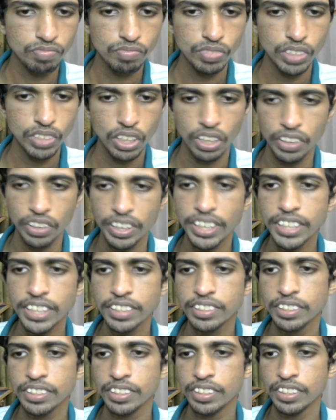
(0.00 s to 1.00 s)
All
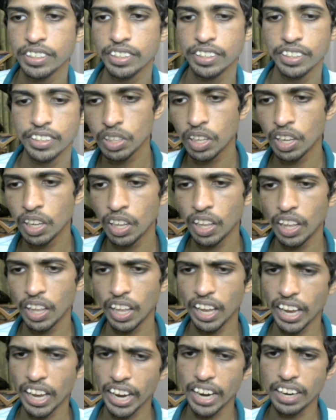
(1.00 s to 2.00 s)
right.
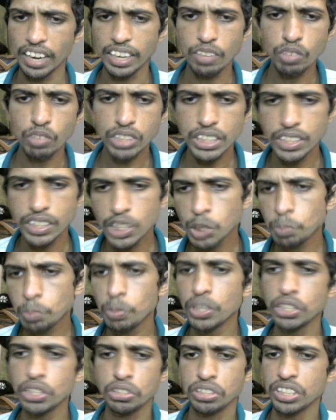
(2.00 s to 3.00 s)
And it was in this
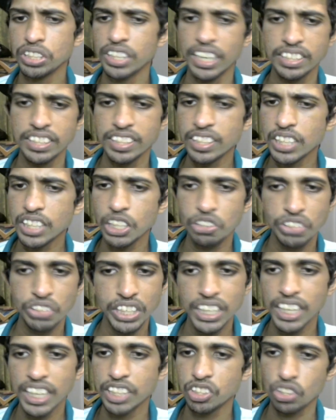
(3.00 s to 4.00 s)
position, I think he
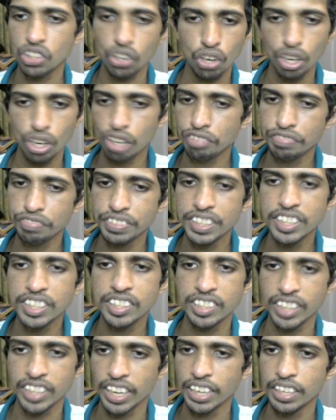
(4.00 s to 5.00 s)
realized all of
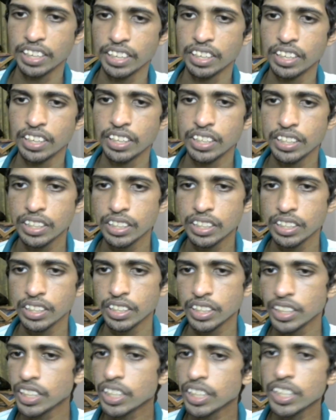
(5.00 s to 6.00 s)
this, and
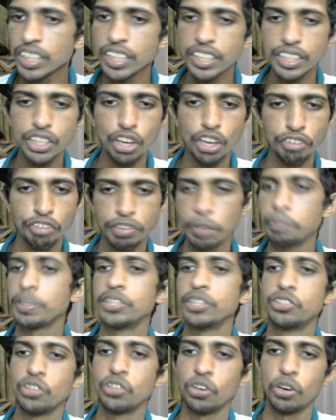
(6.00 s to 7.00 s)
here he offered me
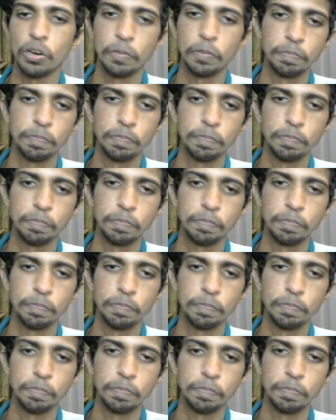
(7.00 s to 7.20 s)
a draw.